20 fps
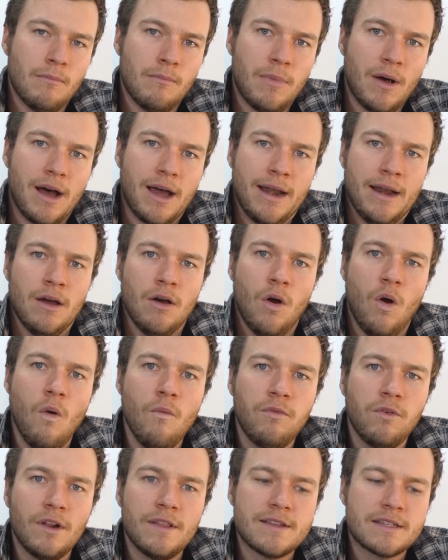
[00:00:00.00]
But
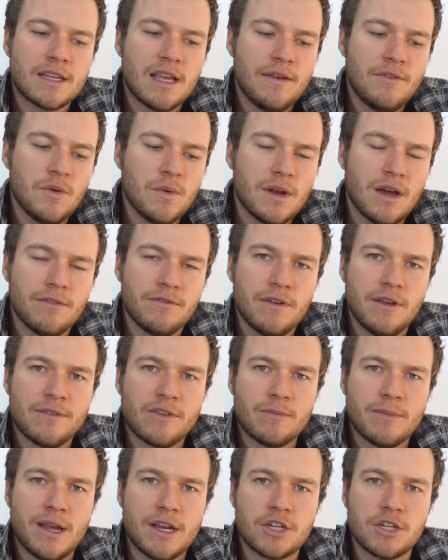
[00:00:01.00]
hopefully this gave you enough
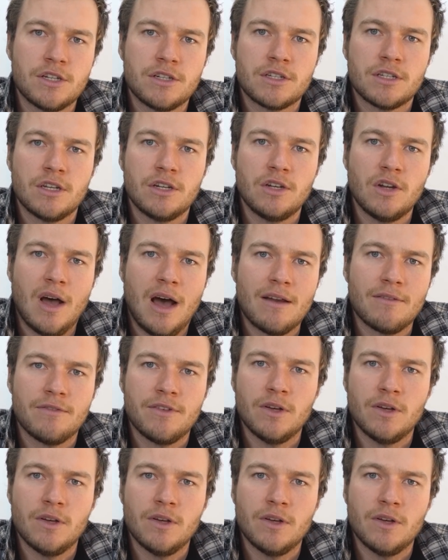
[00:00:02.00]
information to not